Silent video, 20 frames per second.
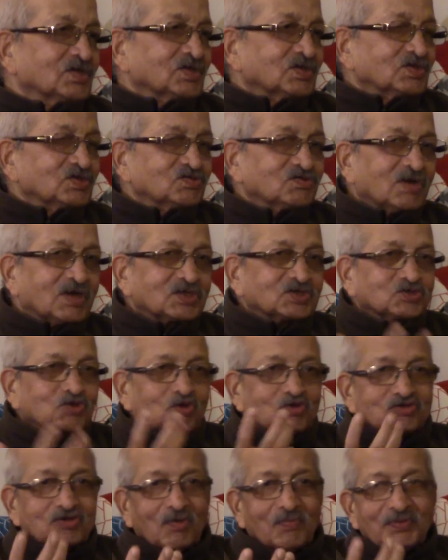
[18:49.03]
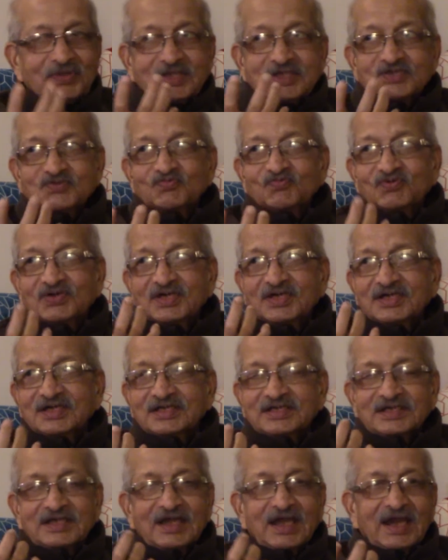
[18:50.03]
You are a source of this
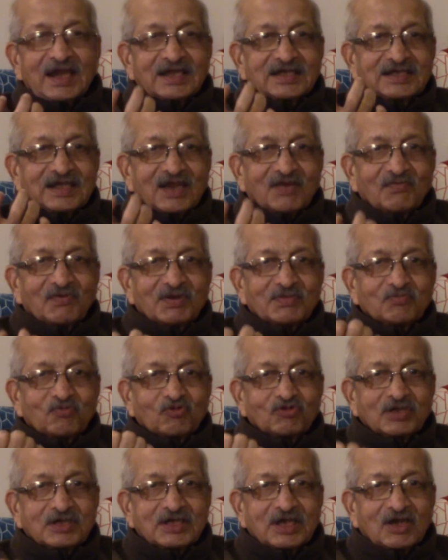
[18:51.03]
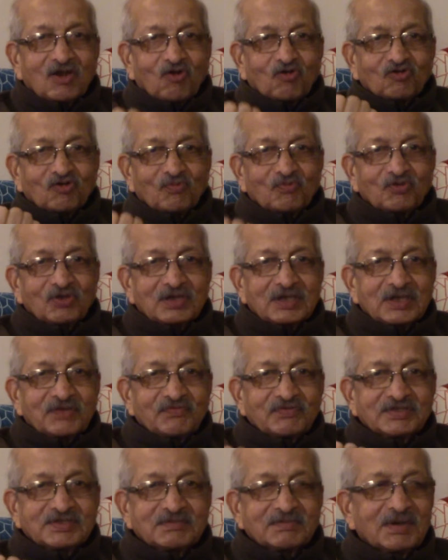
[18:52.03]
world, entire world projected out of your
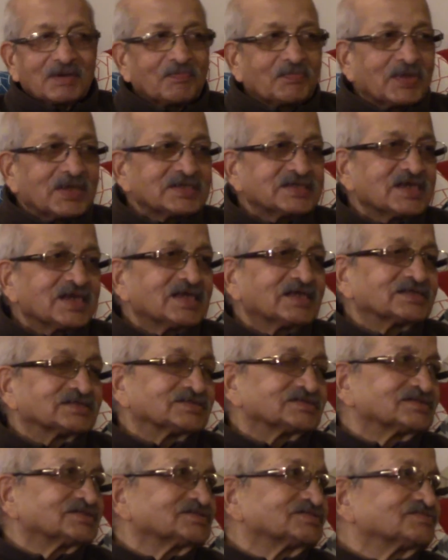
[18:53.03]
invisible presence.